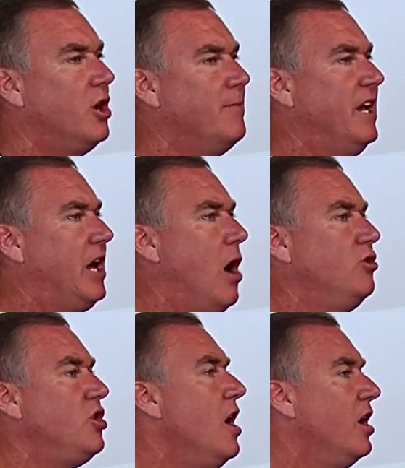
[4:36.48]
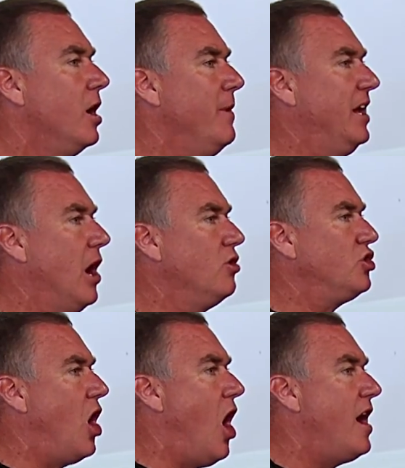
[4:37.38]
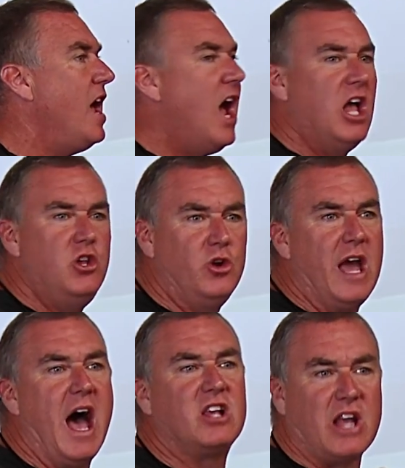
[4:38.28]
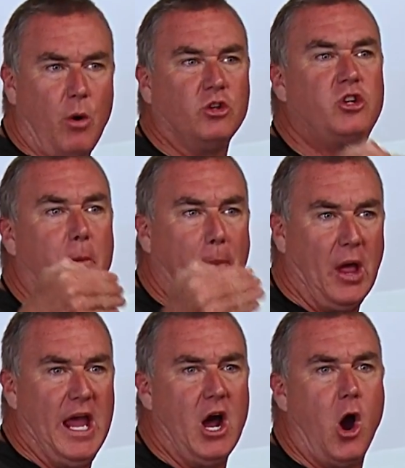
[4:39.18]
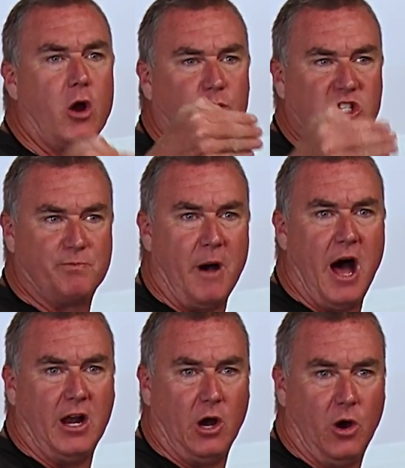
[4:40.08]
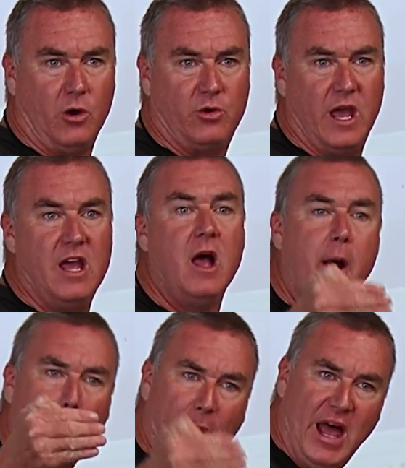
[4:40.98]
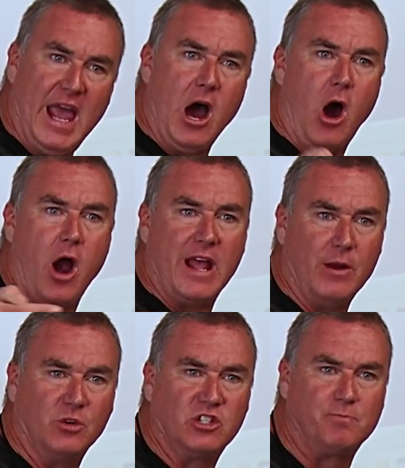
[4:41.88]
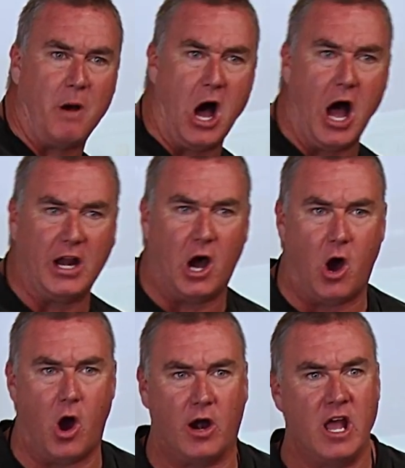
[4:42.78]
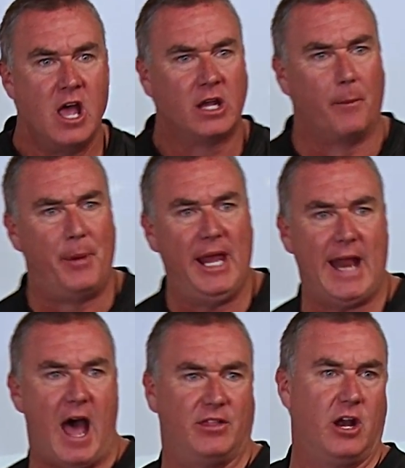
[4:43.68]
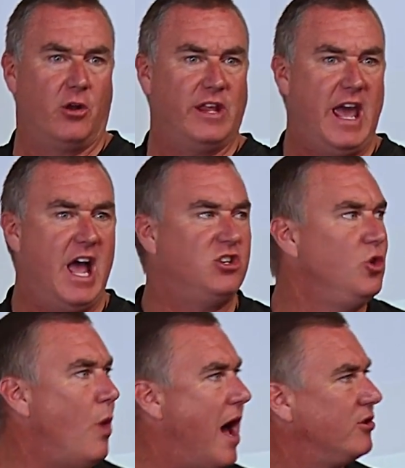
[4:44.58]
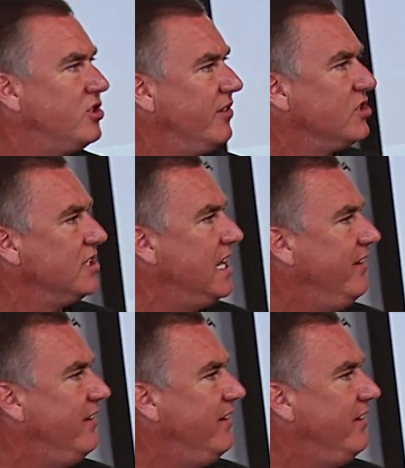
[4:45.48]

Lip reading: it. You're going to be coached, you're going to be coached hard, and you guys, I want you to play hard and respond hard, okay? Play hard and respond hard. Compete out there on the edge, you wide receivers and